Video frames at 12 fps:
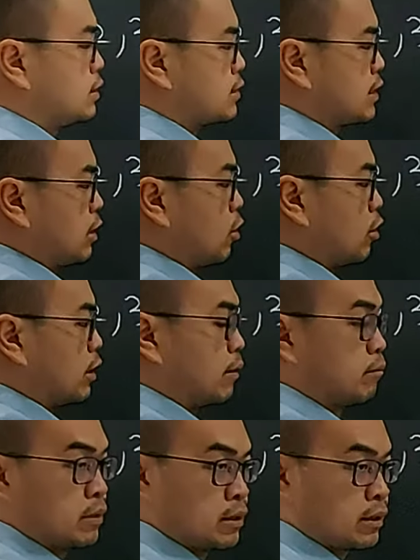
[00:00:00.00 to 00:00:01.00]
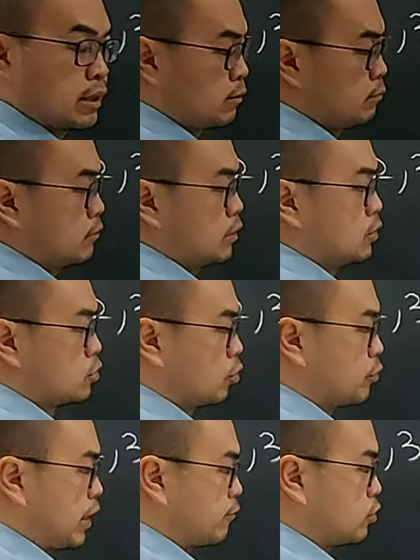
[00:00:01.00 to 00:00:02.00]
is an odd number, right? So
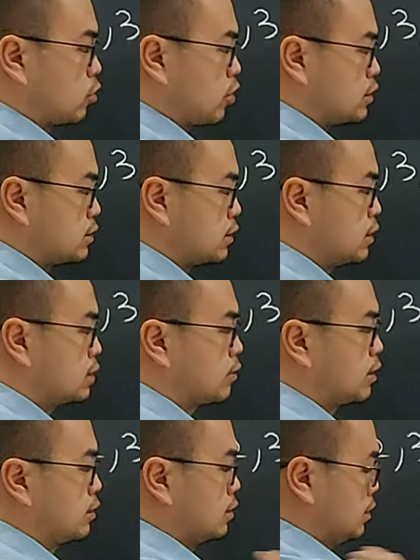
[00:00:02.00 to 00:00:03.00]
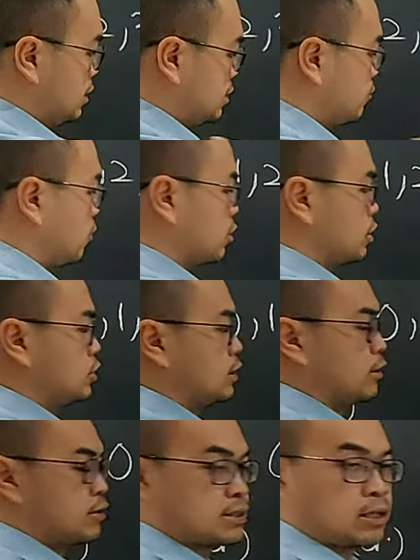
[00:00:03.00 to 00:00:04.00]
we have to consider this one. This 4-digit
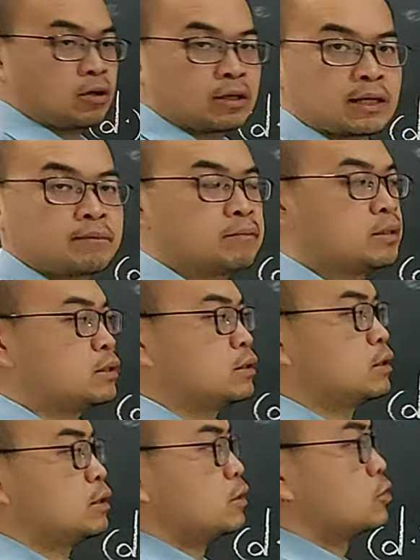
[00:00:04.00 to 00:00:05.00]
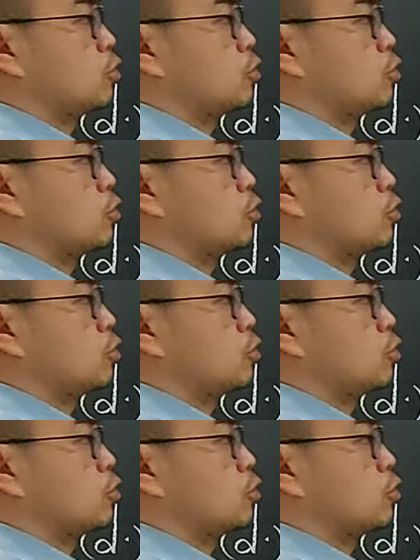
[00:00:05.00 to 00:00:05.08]
now is an odd number. So